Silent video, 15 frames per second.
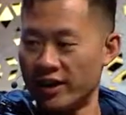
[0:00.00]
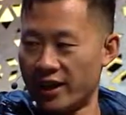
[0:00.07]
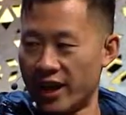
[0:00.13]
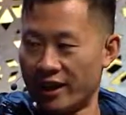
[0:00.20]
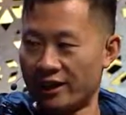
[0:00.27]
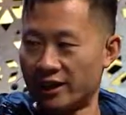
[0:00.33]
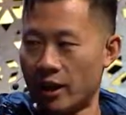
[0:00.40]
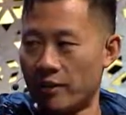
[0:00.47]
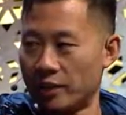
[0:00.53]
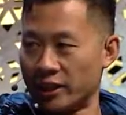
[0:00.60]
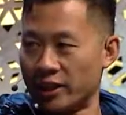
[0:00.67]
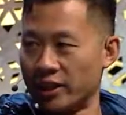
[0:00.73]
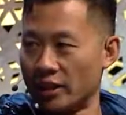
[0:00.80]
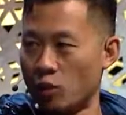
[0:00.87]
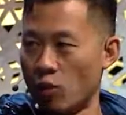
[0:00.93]
economic
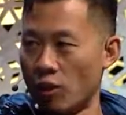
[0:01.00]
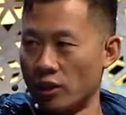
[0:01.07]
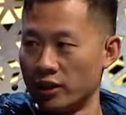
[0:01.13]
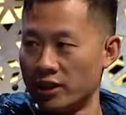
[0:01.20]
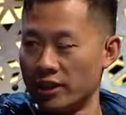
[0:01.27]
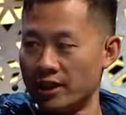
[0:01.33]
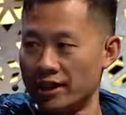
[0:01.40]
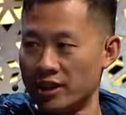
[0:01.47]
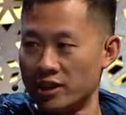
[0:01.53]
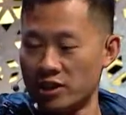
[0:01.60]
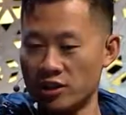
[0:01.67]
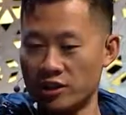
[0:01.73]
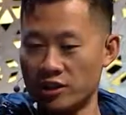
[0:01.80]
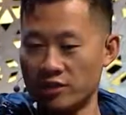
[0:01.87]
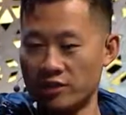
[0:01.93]
inequality, and
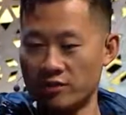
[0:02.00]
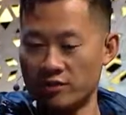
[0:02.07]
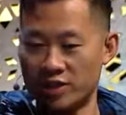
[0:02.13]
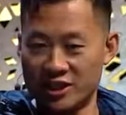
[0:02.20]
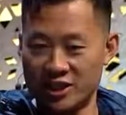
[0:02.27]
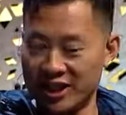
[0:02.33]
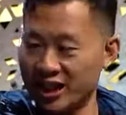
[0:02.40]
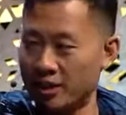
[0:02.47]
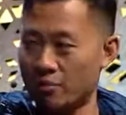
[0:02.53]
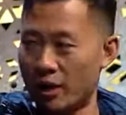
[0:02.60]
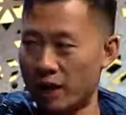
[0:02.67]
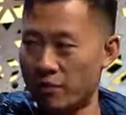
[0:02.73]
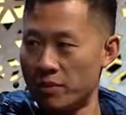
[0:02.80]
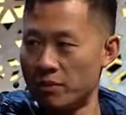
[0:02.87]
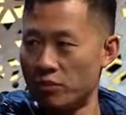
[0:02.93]
that's seen
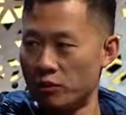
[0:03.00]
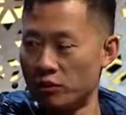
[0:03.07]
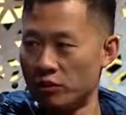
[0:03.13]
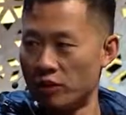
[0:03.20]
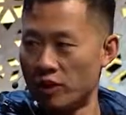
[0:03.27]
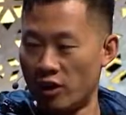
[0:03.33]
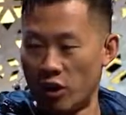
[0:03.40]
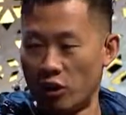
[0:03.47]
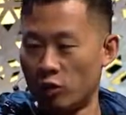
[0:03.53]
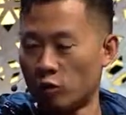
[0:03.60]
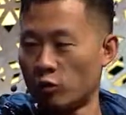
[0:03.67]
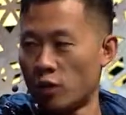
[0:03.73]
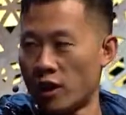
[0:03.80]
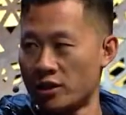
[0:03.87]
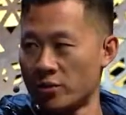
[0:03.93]
by people all
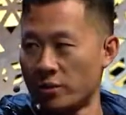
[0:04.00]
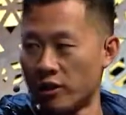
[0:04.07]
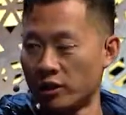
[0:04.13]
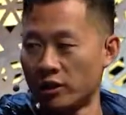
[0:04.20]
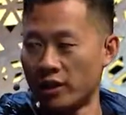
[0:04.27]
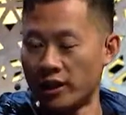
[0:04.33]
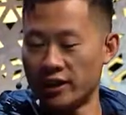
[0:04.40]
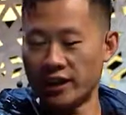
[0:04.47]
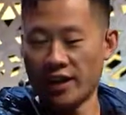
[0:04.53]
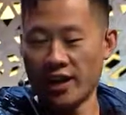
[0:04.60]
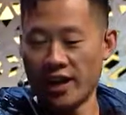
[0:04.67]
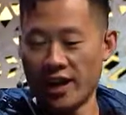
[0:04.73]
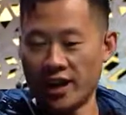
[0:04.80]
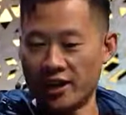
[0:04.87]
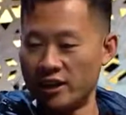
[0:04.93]
across America and
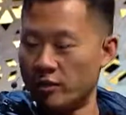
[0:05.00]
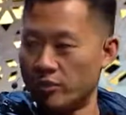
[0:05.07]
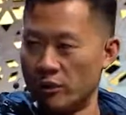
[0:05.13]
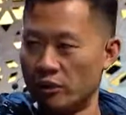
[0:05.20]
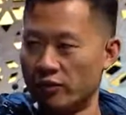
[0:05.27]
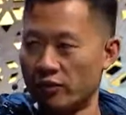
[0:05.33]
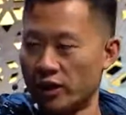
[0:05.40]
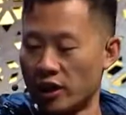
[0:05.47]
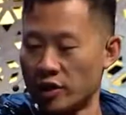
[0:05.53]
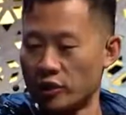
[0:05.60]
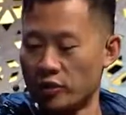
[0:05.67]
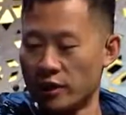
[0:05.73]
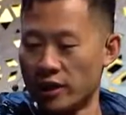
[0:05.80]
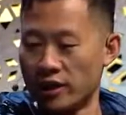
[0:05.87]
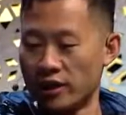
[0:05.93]
in the middle of the
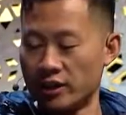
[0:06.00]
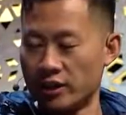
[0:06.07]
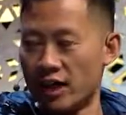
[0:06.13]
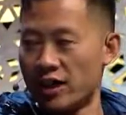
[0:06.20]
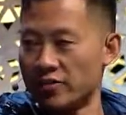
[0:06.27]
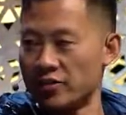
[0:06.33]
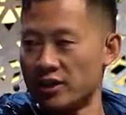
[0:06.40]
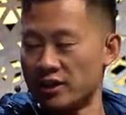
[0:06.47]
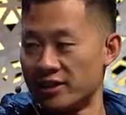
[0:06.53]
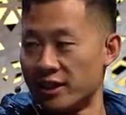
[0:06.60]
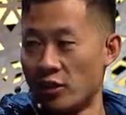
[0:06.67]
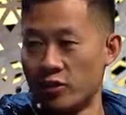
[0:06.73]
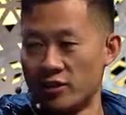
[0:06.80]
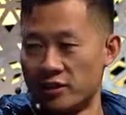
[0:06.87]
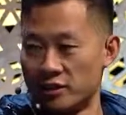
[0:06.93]
country and in a lot of cities
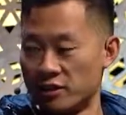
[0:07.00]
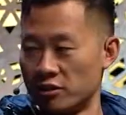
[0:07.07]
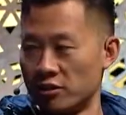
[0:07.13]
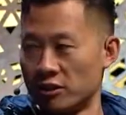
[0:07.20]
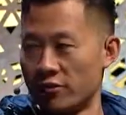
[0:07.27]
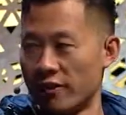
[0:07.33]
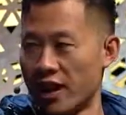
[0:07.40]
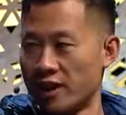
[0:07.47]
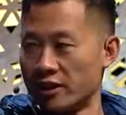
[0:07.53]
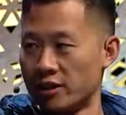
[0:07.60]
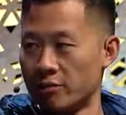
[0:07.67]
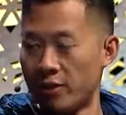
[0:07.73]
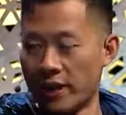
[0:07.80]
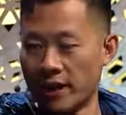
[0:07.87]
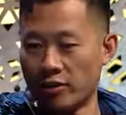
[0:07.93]
that aren't in Silicon Valley and
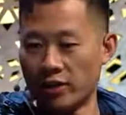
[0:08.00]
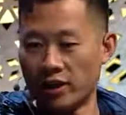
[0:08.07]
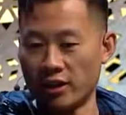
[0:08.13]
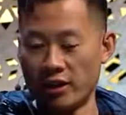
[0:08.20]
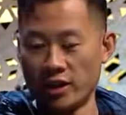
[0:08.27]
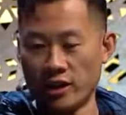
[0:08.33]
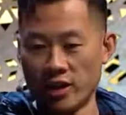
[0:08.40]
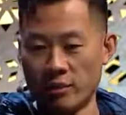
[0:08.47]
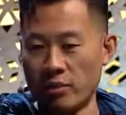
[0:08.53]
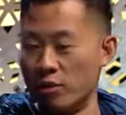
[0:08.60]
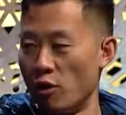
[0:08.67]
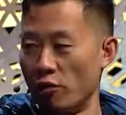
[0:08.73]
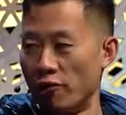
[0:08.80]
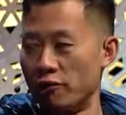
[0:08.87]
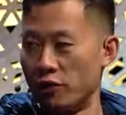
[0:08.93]
the Bay Area.
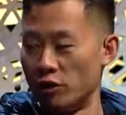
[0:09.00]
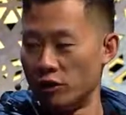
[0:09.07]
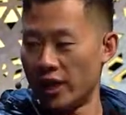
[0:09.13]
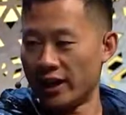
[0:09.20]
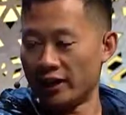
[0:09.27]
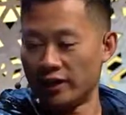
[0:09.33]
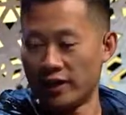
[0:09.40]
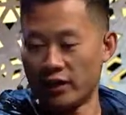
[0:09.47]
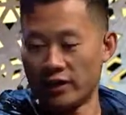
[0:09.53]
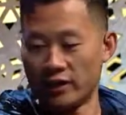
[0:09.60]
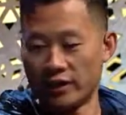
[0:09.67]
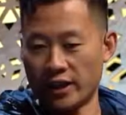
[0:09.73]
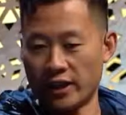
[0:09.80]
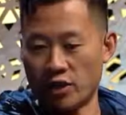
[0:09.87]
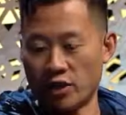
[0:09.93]
People don't feel like they
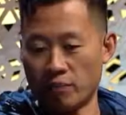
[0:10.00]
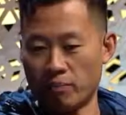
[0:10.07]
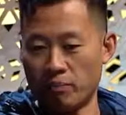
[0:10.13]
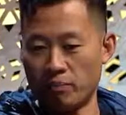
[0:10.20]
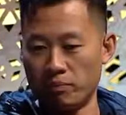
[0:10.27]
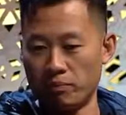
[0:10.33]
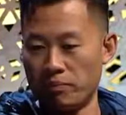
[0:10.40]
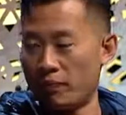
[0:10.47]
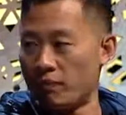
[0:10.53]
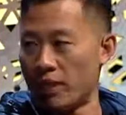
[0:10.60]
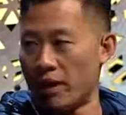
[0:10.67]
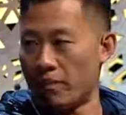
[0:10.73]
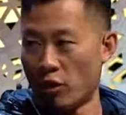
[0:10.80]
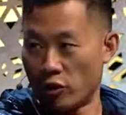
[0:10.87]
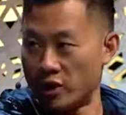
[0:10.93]
are
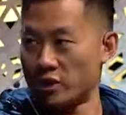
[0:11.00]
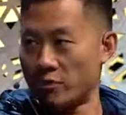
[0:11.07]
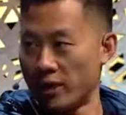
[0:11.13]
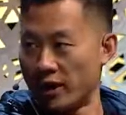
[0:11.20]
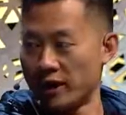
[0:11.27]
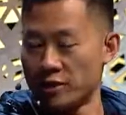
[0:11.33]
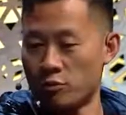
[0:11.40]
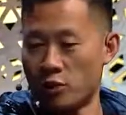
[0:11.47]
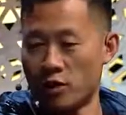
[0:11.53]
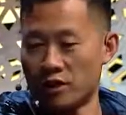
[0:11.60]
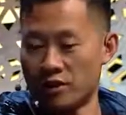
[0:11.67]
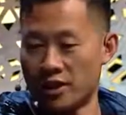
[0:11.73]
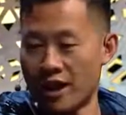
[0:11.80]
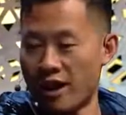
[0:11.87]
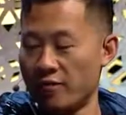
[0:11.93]
participating as well
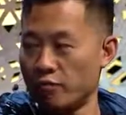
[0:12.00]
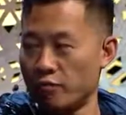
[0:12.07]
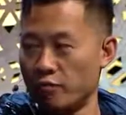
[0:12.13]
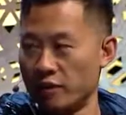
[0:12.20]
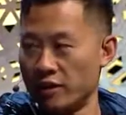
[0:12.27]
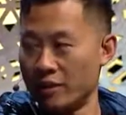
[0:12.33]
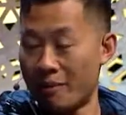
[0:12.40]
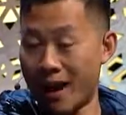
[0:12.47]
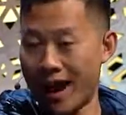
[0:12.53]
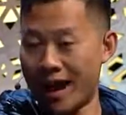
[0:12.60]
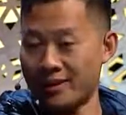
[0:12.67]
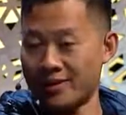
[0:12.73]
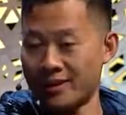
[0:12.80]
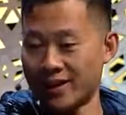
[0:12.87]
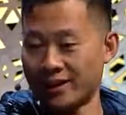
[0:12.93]
as they have in the
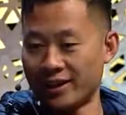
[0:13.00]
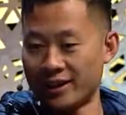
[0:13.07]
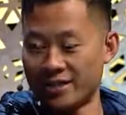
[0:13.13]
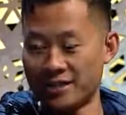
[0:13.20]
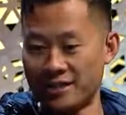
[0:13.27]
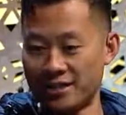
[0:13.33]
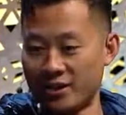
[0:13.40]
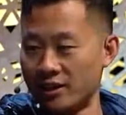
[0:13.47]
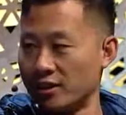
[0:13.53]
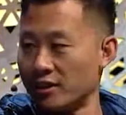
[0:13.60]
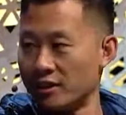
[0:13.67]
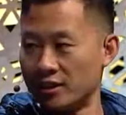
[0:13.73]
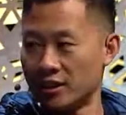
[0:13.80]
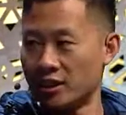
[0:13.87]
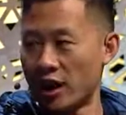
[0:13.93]
past decades in
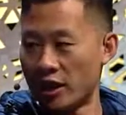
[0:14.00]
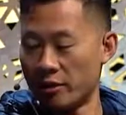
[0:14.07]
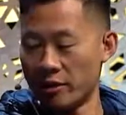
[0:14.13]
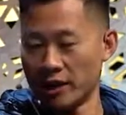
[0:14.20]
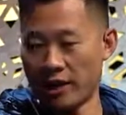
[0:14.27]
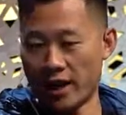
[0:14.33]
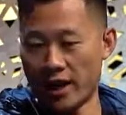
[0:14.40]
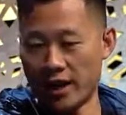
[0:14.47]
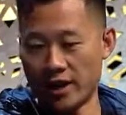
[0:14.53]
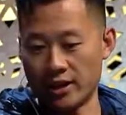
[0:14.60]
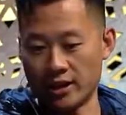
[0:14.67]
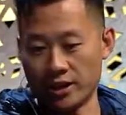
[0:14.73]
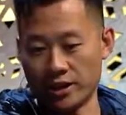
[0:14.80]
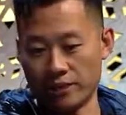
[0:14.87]
the economy, and